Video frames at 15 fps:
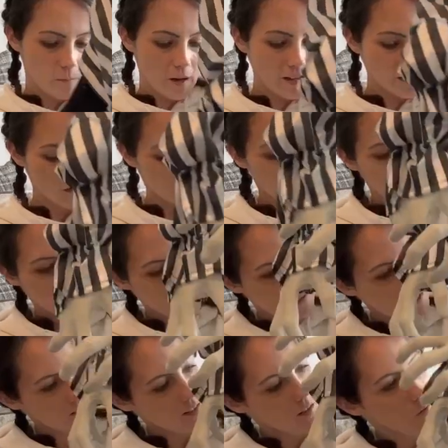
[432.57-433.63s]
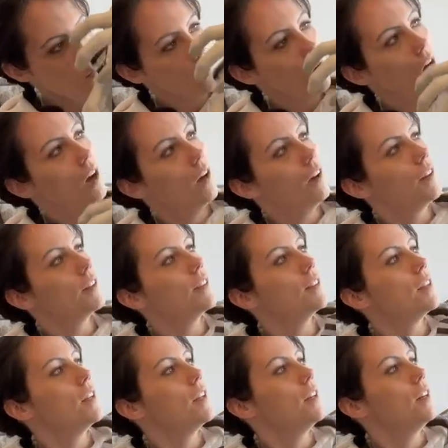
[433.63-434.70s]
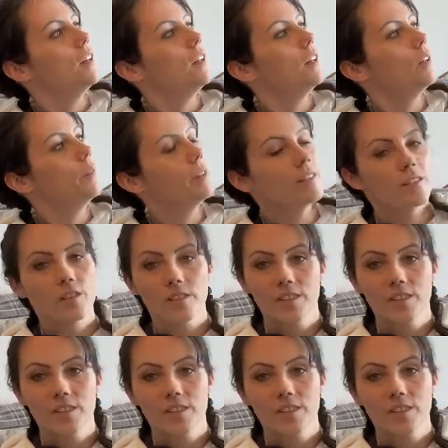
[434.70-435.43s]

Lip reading: batteries, but if he still works, he's got a